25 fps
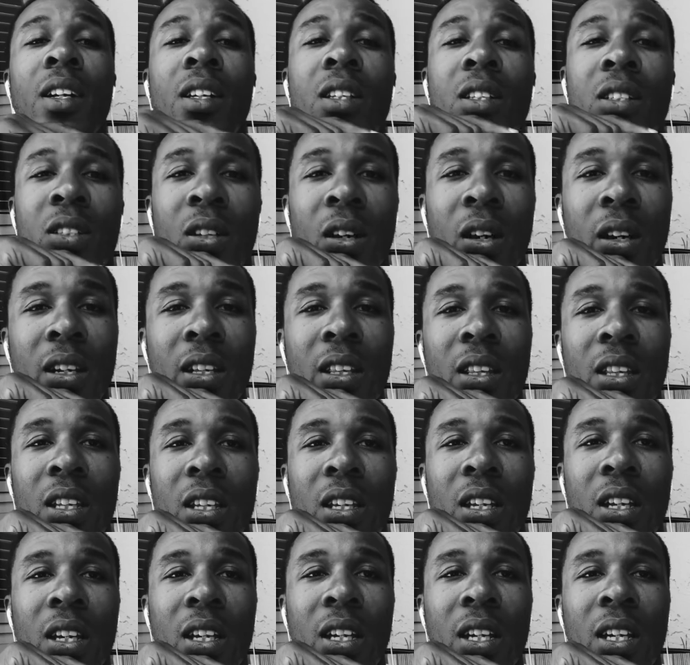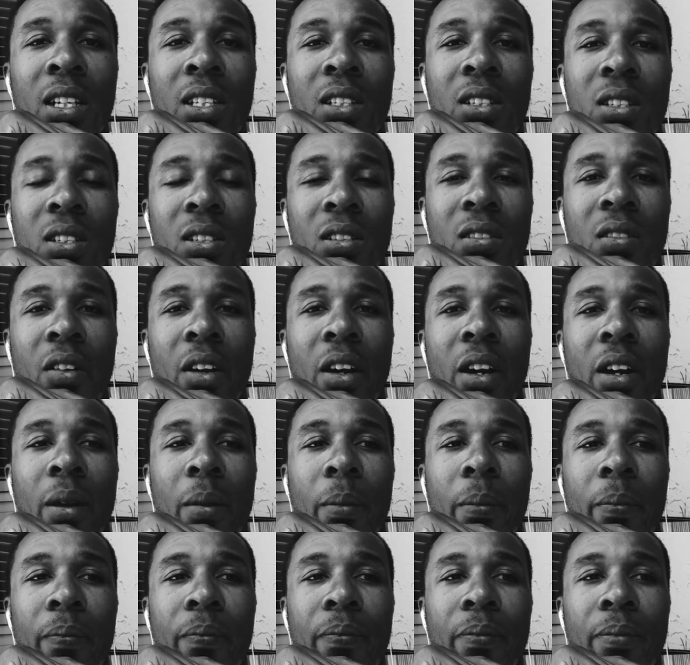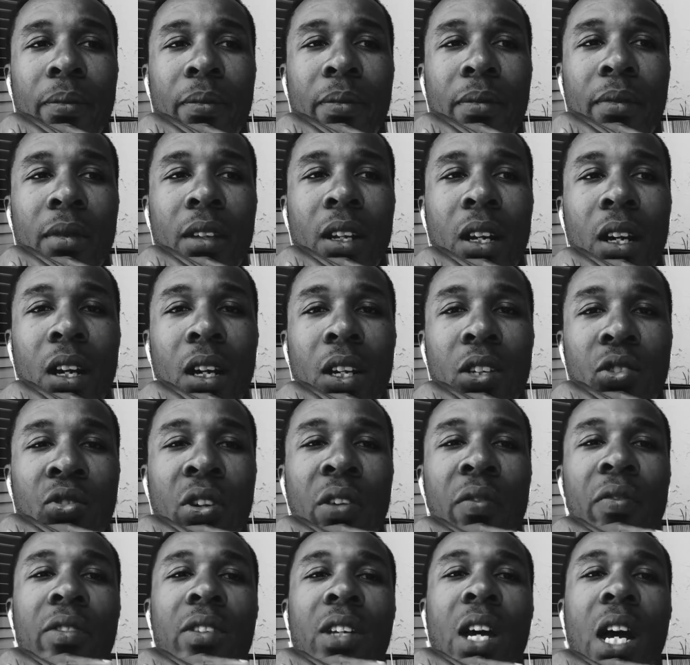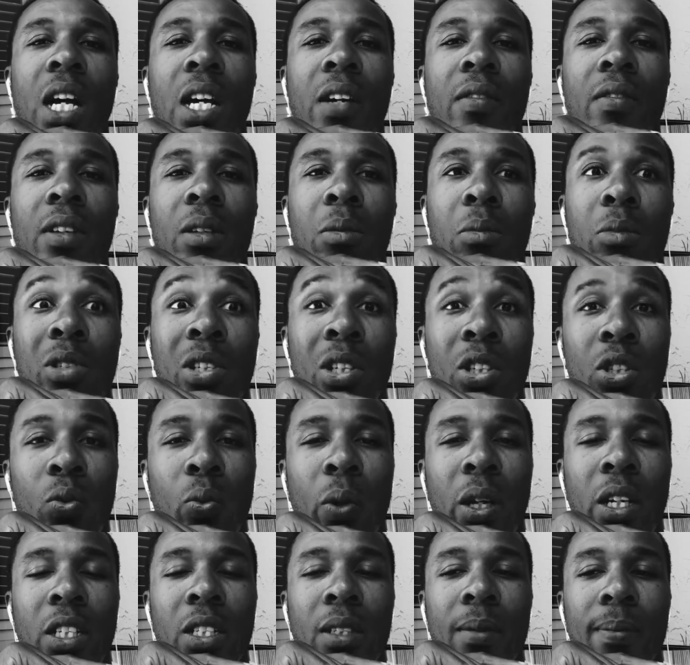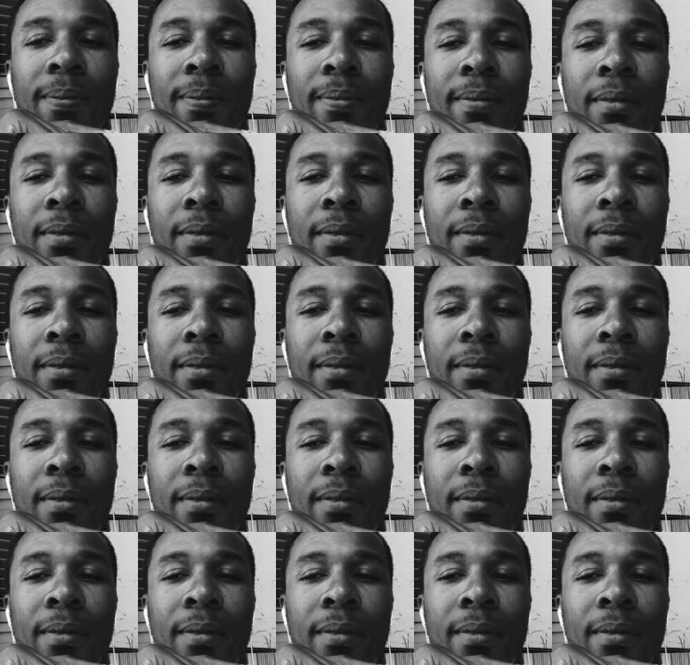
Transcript: starting the Instagram street photography situation.